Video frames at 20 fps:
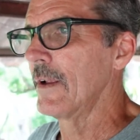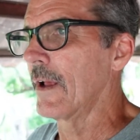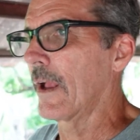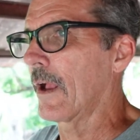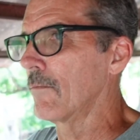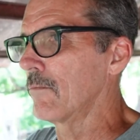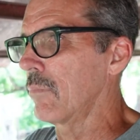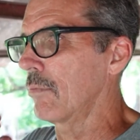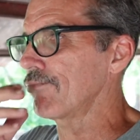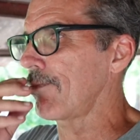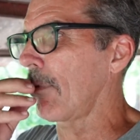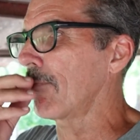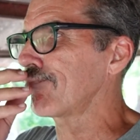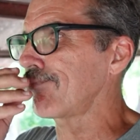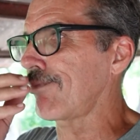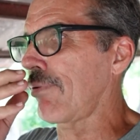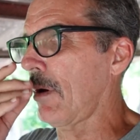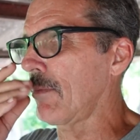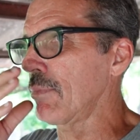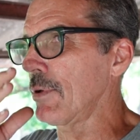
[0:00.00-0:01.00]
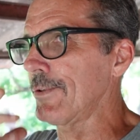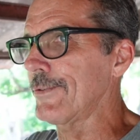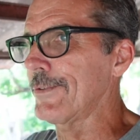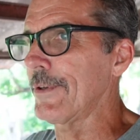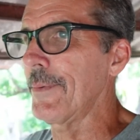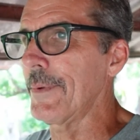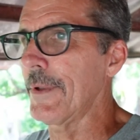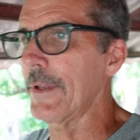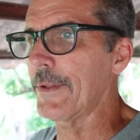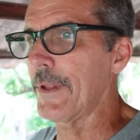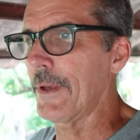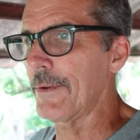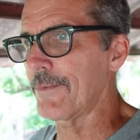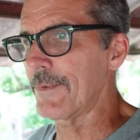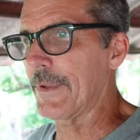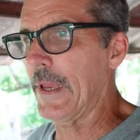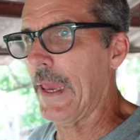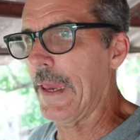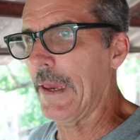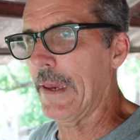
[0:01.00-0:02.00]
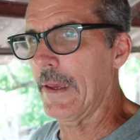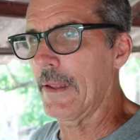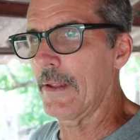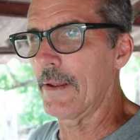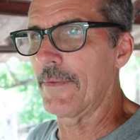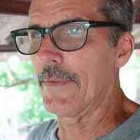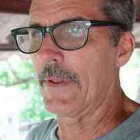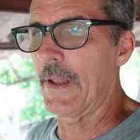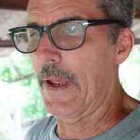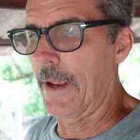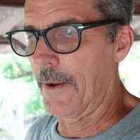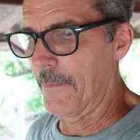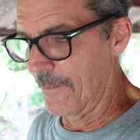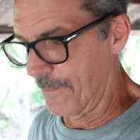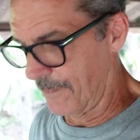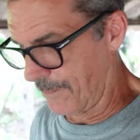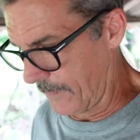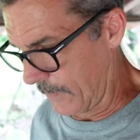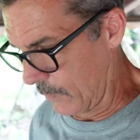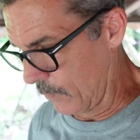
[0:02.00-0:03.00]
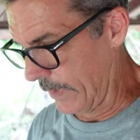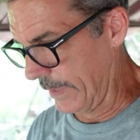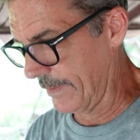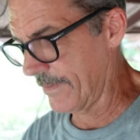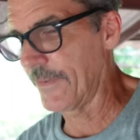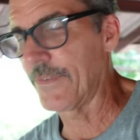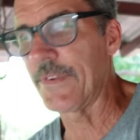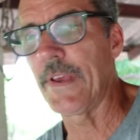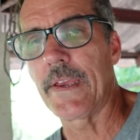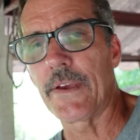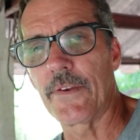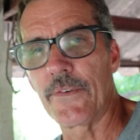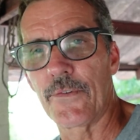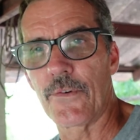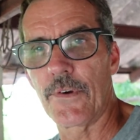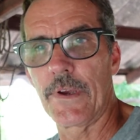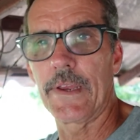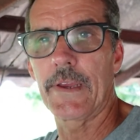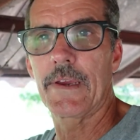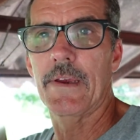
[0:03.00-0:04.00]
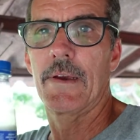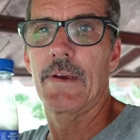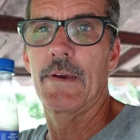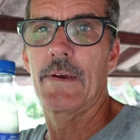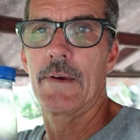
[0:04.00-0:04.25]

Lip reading: I go, probably something like that thing. And then I went to take a drink